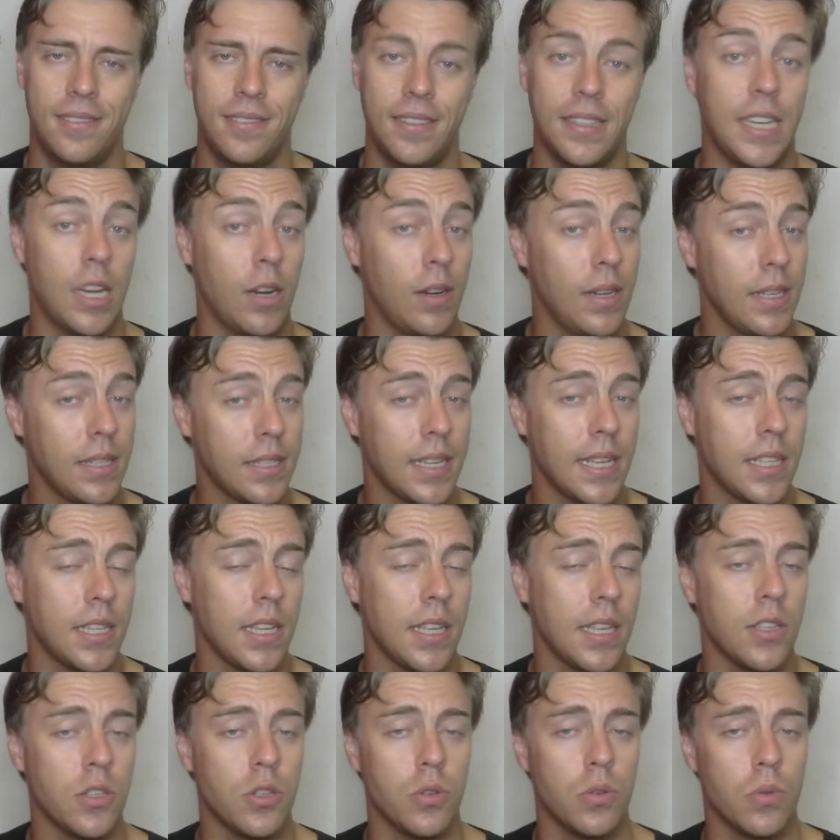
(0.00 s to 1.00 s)
Now let's get
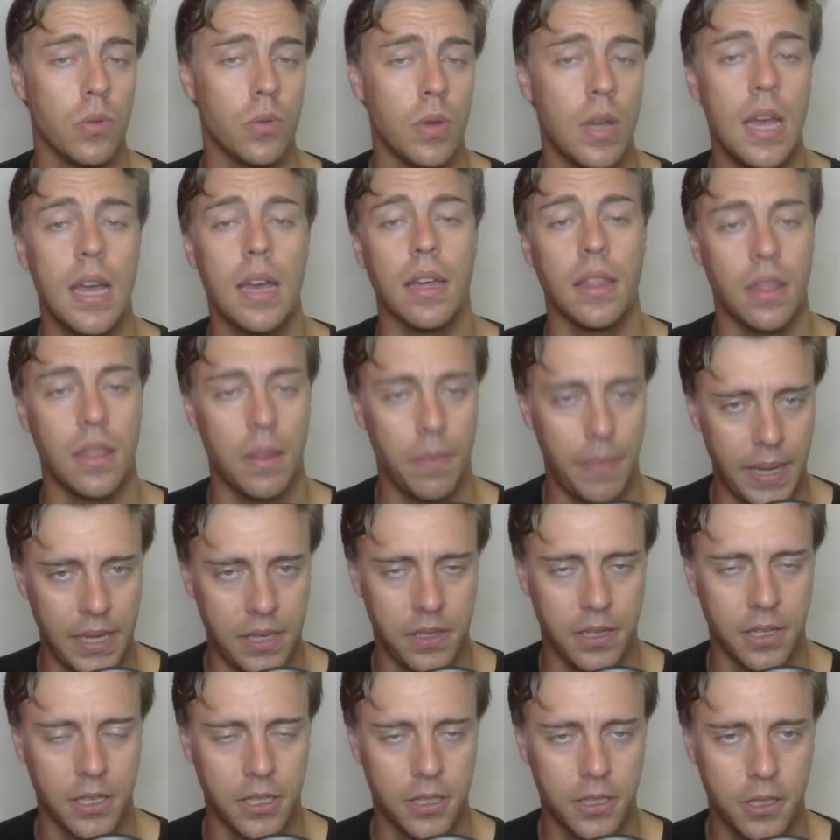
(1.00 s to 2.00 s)
into the
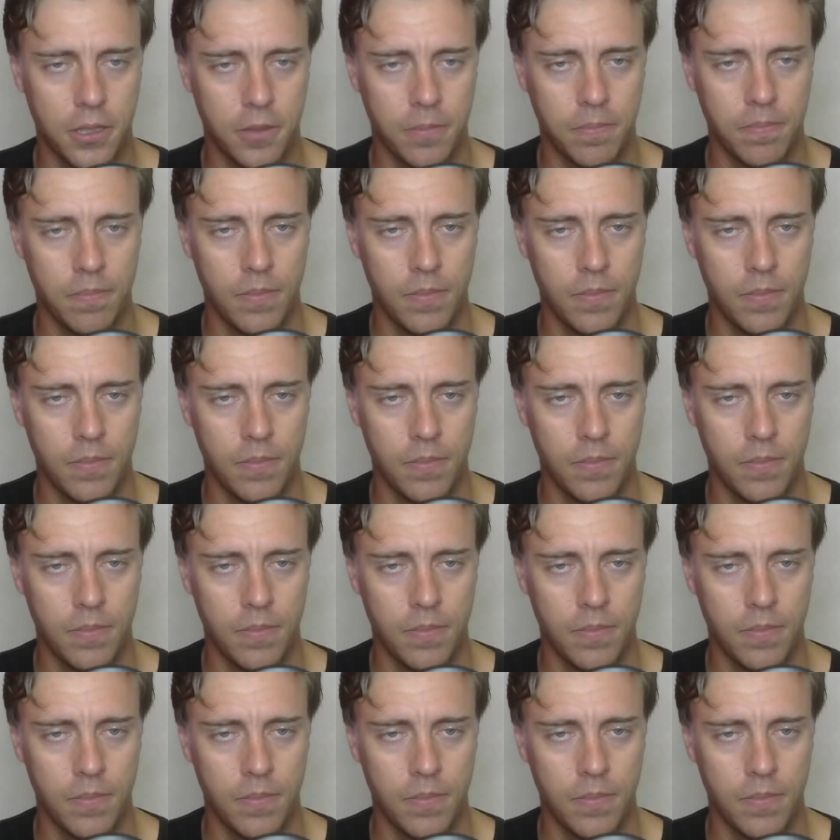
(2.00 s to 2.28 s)
basics.